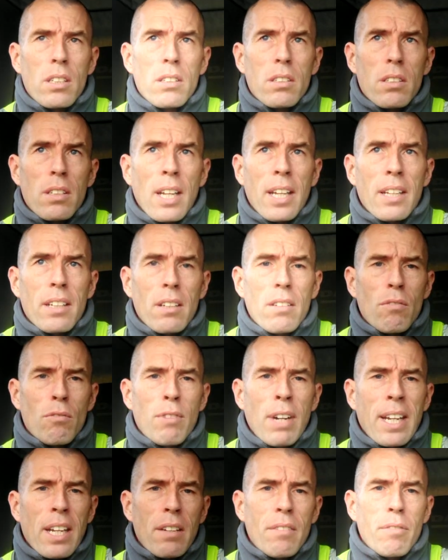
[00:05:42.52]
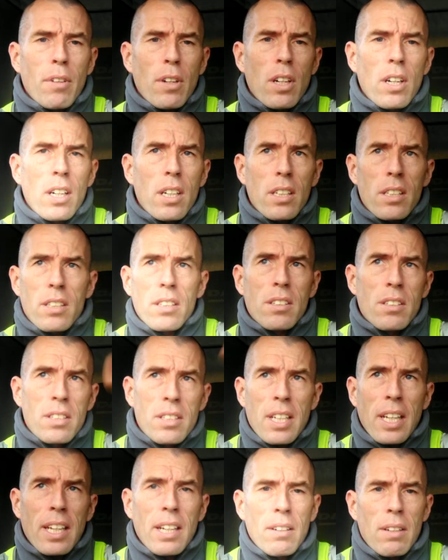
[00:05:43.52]
like ringing for
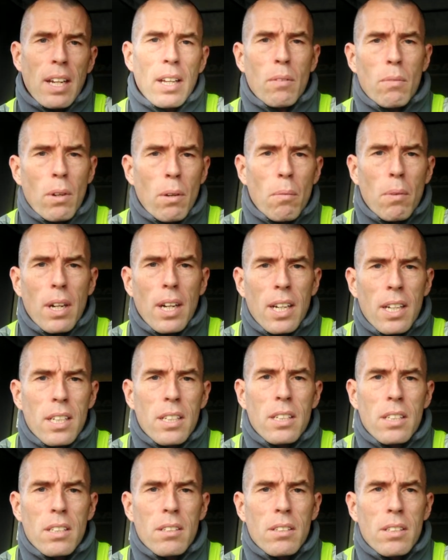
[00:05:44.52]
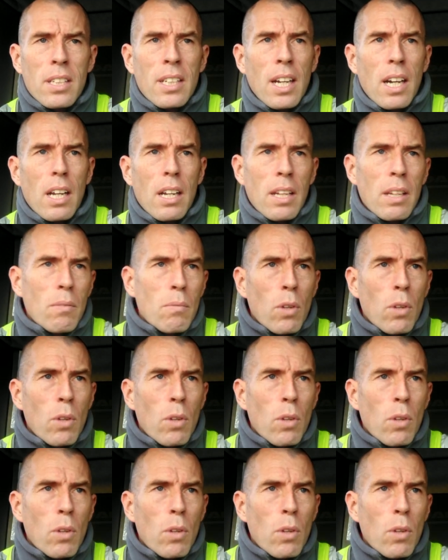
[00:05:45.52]
doing like like